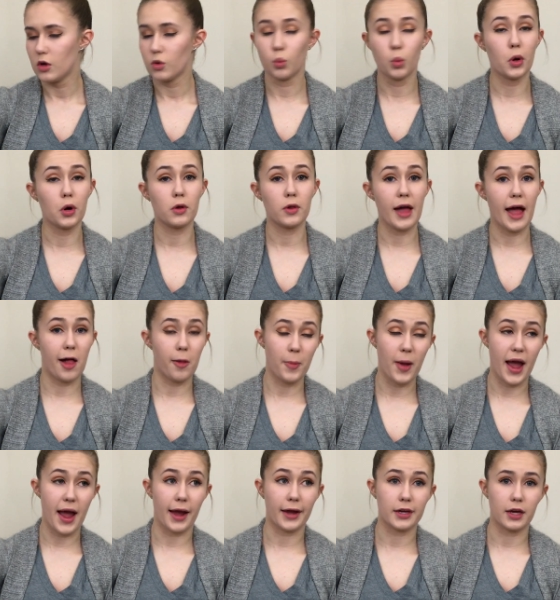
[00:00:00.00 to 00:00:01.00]
wool
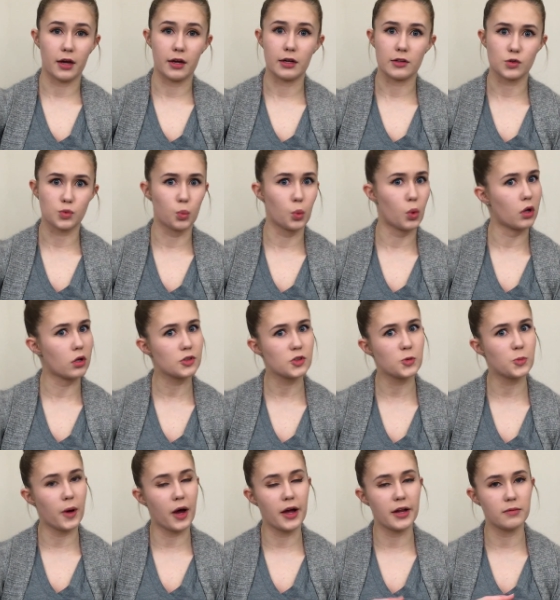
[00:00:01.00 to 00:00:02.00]
alpaca, and it's wool
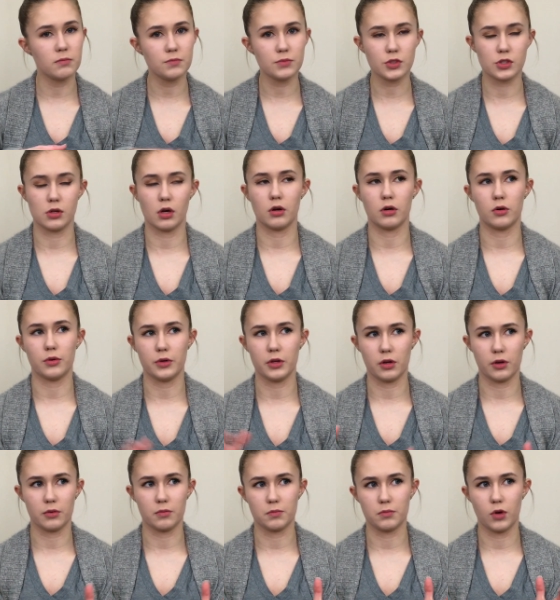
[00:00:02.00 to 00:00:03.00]
spun,
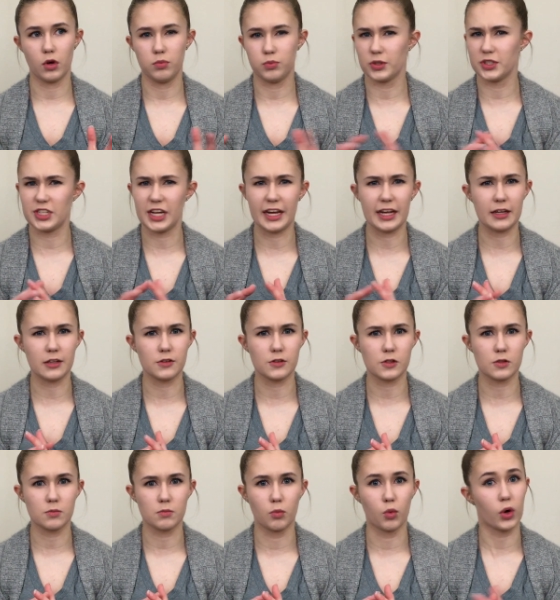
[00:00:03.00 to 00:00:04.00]
so,
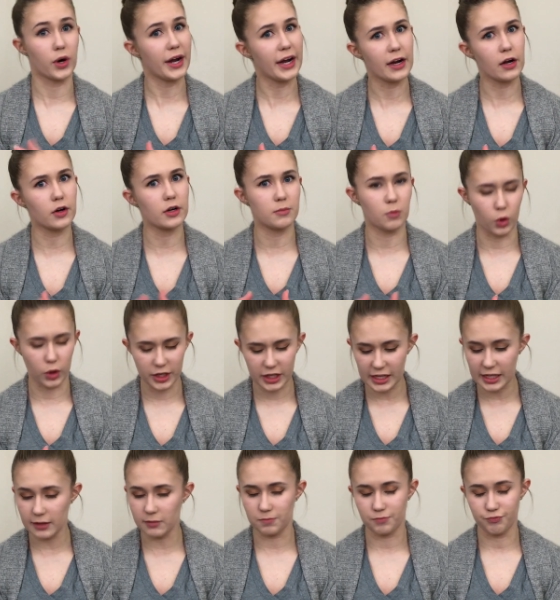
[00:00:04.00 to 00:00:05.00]
retains more air and more
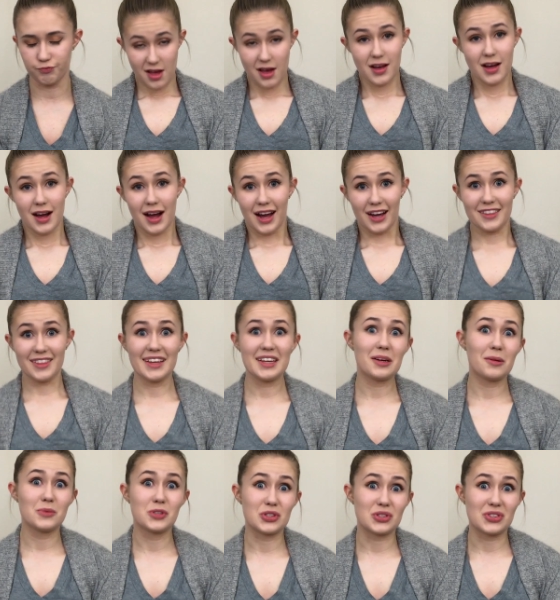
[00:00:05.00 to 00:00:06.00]
heat. I think
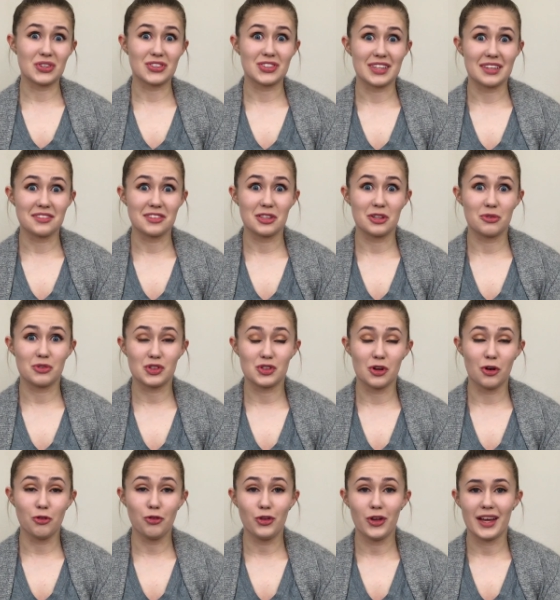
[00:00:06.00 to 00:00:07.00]
I'm just a sensitive
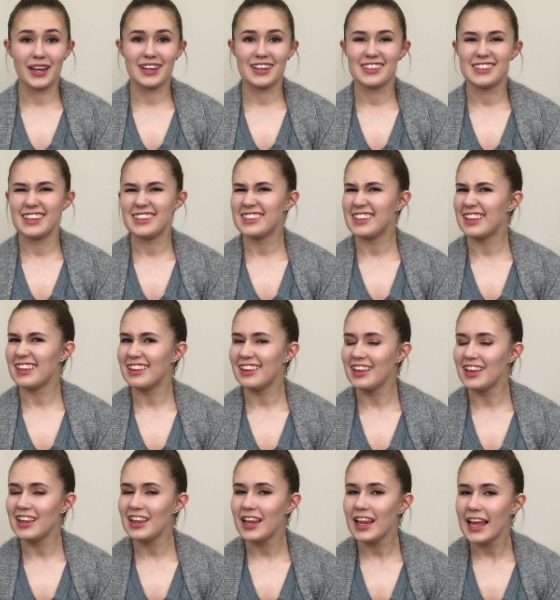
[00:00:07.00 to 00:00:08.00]
snowflake because it's a
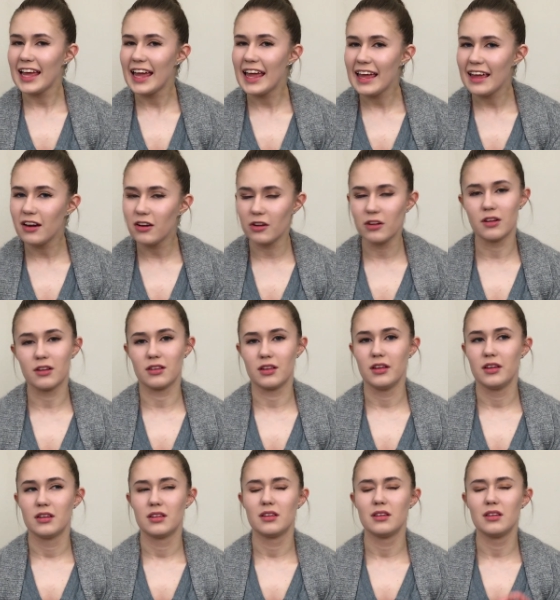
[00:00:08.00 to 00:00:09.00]
little